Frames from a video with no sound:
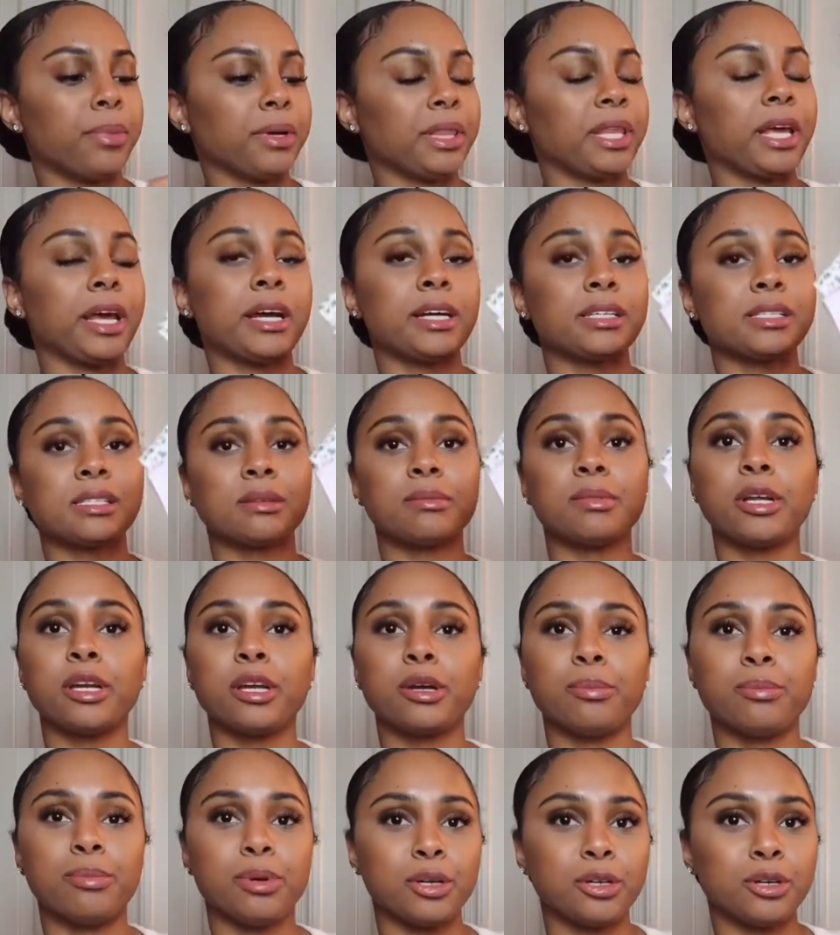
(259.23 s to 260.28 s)
there are some little
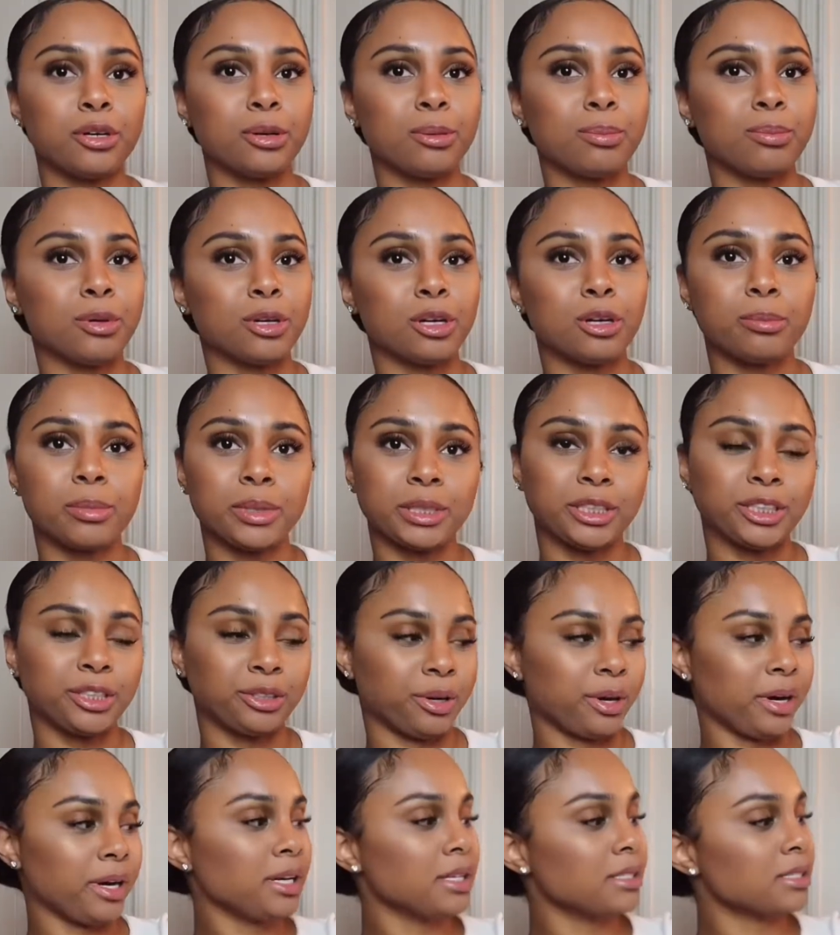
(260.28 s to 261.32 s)
blue bloomer
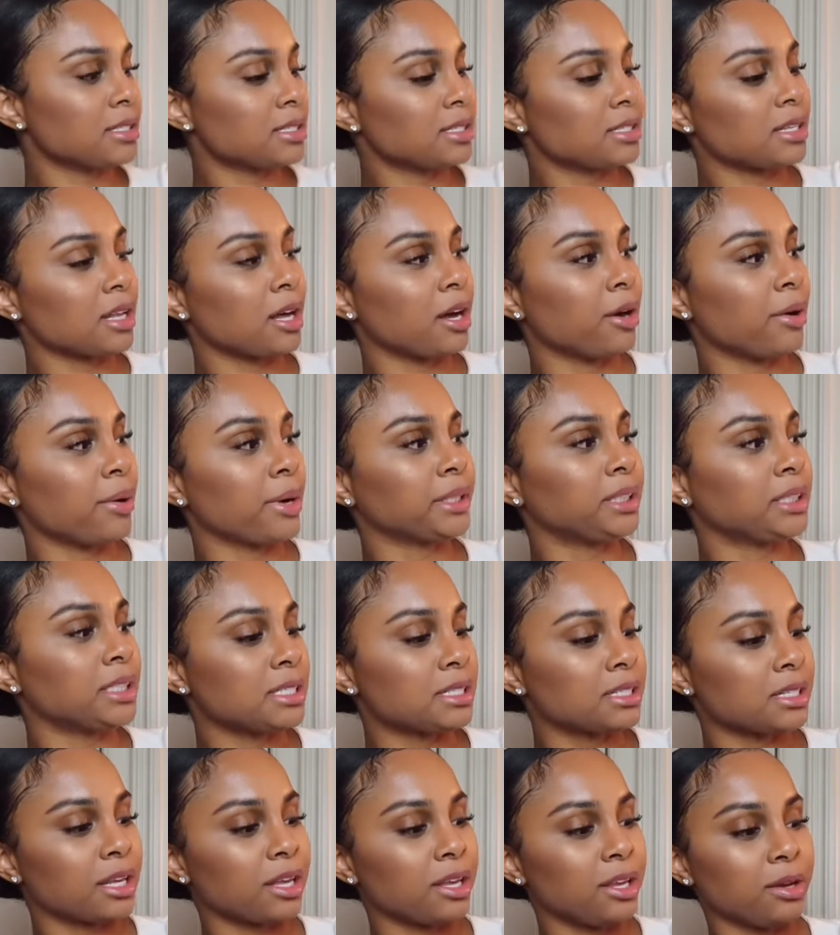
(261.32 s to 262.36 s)
shorts. So it's
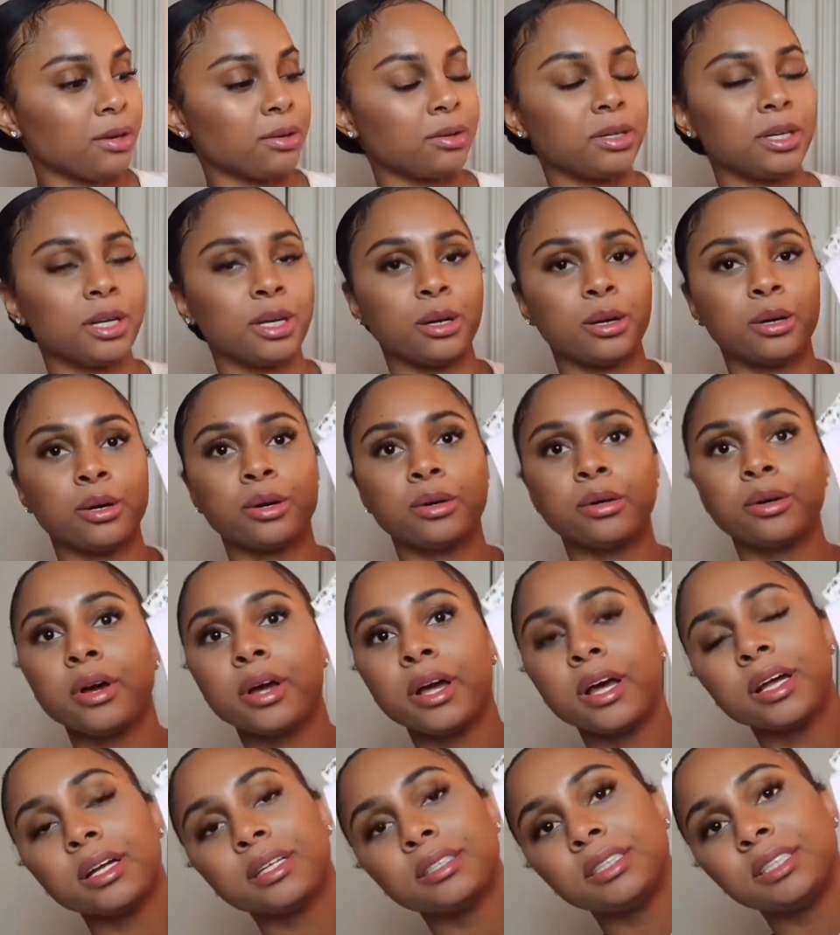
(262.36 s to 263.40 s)
just a cute little
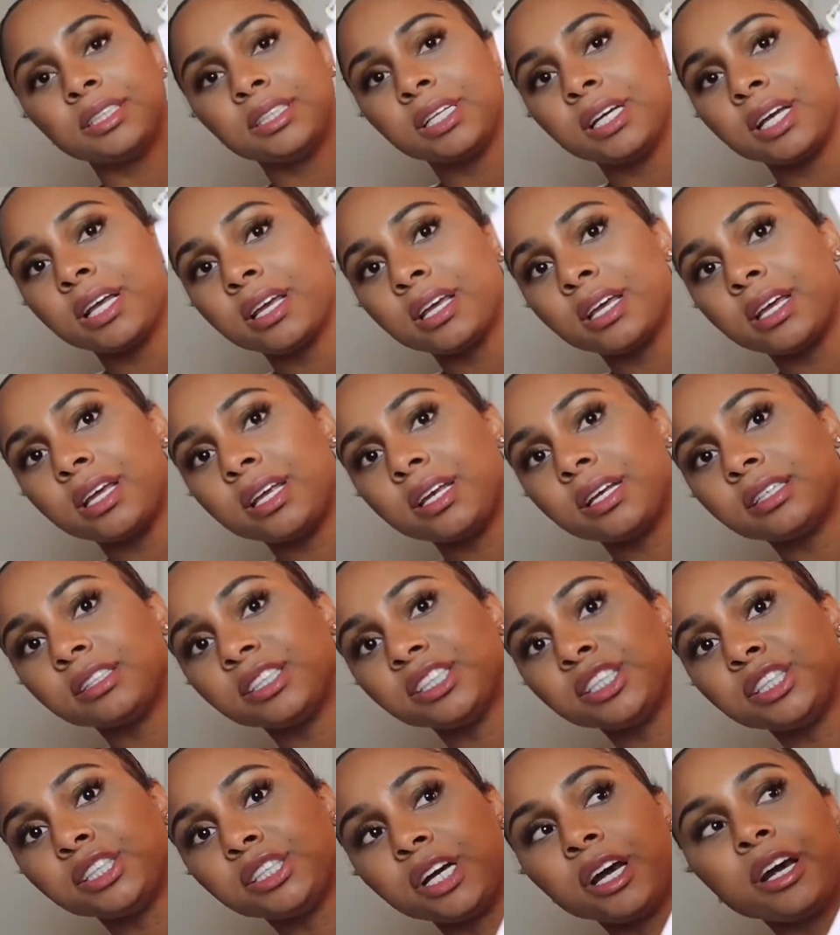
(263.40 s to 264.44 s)
chicken
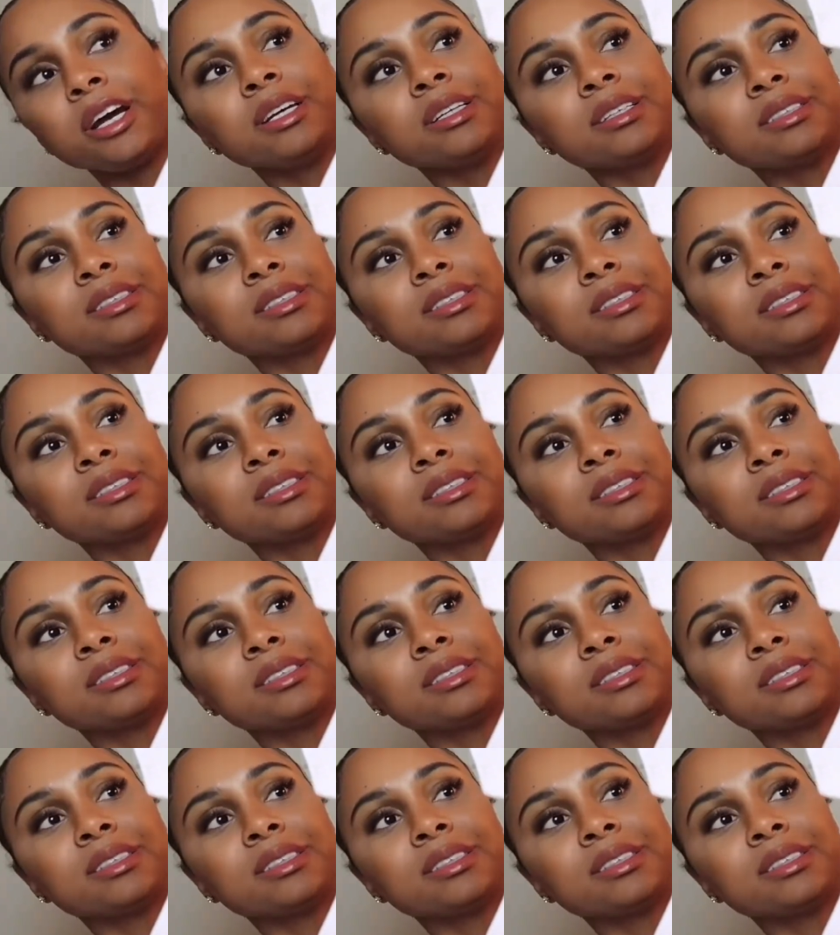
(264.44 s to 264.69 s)
shirt